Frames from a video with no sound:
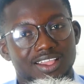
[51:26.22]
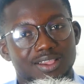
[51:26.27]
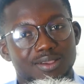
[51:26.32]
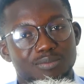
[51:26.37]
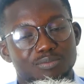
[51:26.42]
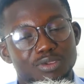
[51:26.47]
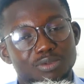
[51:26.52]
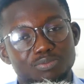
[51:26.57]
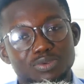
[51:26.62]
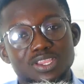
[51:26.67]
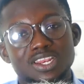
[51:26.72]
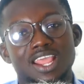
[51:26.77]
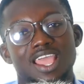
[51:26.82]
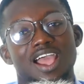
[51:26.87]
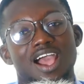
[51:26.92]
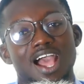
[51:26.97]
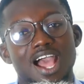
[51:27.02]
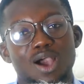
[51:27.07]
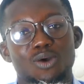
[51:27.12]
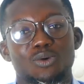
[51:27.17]
bibi na
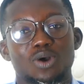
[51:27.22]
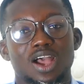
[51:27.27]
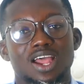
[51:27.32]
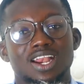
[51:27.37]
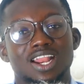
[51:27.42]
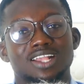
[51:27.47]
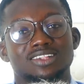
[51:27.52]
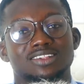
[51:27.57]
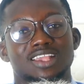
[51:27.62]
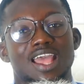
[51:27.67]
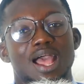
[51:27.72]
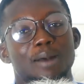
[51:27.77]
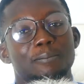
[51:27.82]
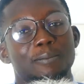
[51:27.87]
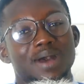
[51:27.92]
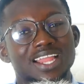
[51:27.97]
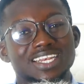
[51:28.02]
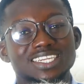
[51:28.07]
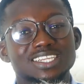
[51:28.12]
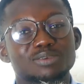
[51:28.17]
how anase
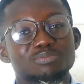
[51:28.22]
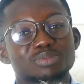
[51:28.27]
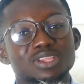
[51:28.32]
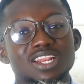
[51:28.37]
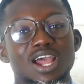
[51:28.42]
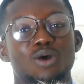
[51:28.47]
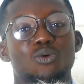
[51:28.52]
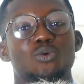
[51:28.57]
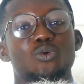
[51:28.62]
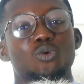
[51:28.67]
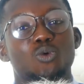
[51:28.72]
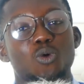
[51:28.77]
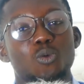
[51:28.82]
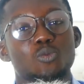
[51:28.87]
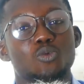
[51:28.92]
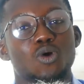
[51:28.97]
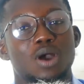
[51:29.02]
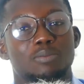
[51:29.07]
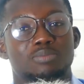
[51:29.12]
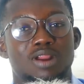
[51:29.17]
amanie bi na wokom
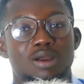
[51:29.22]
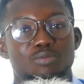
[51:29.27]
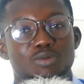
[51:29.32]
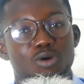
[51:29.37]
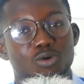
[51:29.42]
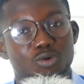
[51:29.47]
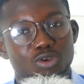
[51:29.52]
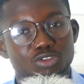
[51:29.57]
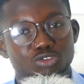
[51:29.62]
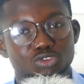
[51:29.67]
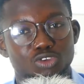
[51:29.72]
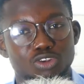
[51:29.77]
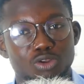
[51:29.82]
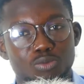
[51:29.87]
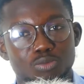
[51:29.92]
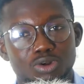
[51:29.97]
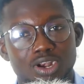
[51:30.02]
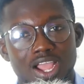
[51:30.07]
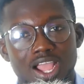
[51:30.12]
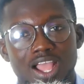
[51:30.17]
wa brabo kwento ni
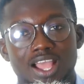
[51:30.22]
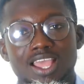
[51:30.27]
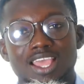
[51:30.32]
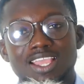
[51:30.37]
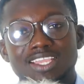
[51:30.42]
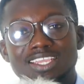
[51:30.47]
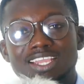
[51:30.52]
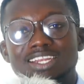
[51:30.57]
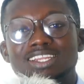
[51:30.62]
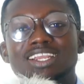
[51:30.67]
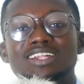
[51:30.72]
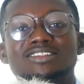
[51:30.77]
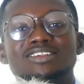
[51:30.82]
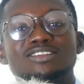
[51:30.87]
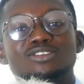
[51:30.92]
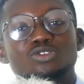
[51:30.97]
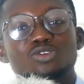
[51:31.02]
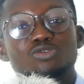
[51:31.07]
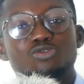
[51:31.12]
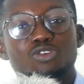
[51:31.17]
mu na ye ne
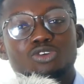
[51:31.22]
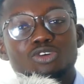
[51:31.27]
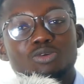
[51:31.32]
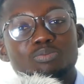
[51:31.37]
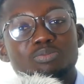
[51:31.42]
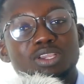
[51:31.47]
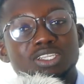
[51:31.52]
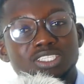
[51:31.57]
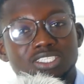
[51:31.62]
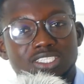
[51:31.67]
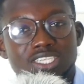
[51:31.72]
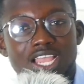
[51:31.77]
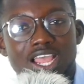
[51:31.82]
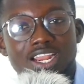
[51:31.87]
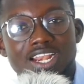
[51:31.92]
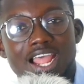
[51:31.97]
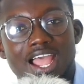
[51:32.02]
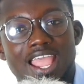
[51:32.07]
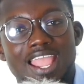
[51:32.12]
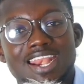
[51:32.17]
etitrufo no behia
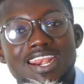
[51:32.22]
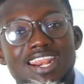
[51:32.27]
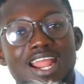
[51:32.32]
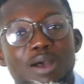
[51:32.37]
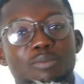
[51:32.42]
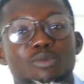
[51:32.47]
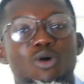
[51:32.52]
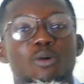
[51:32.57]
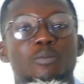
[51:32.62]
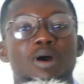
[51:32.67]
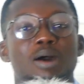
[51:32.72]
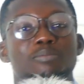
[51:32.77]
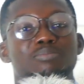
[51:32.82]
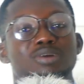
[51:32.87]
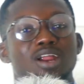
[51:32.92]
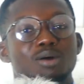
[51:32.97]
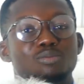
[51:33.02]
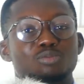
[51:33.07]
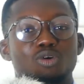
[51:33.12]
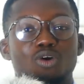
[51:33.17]
na enam oma
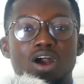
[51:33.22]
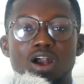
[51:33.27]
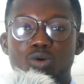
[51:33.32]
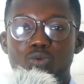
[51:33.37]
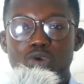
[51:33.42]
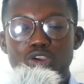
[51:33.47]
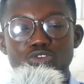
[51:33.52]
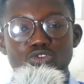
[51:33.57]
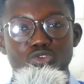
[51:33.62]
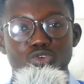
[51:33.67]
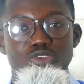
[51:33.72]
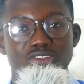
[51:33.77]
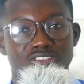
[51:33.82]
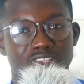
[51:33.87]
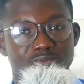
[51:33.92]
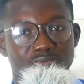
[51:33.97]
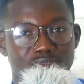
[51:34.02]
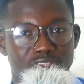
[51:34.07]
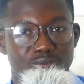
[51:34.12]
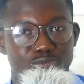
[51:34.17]
brabo akwento
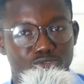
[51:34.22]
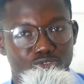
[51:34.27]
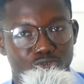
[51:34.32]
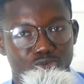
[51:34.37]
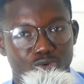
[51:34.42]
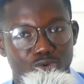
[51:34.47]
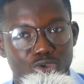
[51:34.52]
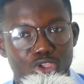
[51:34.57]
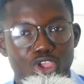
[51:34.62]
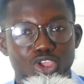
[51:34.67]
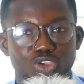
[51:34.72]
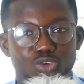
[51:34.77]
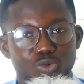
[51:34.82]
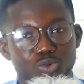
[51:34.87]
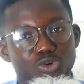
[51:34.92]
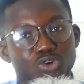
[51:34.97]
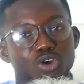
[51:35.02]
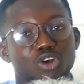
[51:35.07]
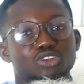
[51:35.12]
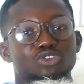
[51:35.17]
nsentem so no you
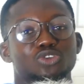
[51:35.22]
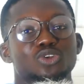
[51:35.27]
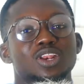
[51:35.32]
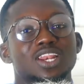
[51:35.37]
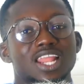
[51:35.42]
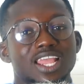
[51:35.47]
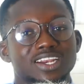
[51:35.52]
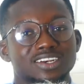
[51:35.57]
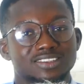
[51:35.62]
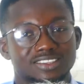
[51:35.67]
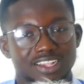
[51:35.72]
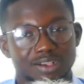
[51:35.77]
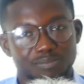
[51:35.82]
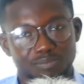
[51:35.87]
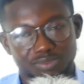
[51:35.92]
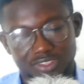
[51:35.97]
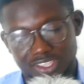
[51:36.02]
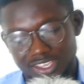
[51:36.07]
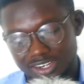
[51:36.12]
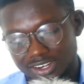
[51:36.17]
would also learn
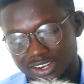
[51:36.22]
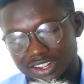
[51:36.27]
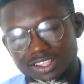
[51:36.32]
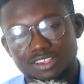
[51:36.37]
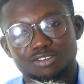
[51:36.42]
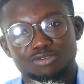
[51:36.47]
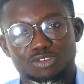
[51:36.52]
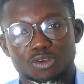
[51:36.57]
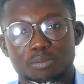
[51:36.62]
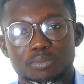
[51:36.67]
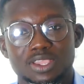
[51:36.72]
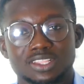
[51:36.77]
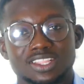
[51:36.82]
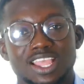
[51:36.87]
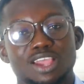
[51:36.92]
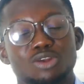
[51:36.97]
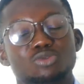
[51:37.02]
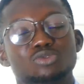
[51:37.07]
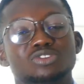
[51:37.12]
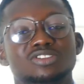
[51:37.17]
something from it.
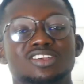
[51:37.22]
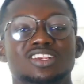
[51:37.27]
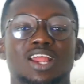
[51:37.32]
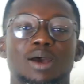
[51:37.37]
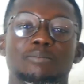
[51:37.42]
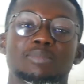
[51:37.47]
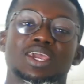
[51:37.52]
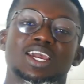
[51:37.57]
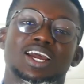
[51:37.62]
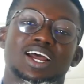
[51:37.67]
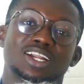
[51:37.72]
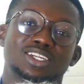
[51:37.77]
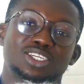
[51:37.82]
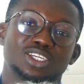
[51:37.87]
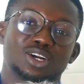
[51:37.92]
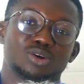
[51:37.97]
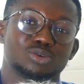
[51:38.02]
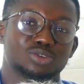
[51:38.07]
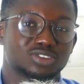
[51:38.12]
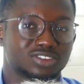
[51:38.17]
And unti na make catch
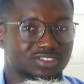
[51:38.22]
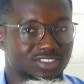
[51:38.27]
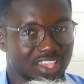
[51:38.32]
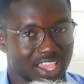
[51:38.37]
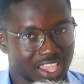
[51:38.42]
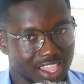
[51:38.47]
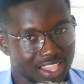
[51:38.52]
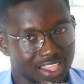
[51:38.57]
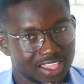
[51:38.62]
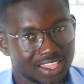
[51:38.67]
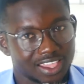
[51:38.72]
say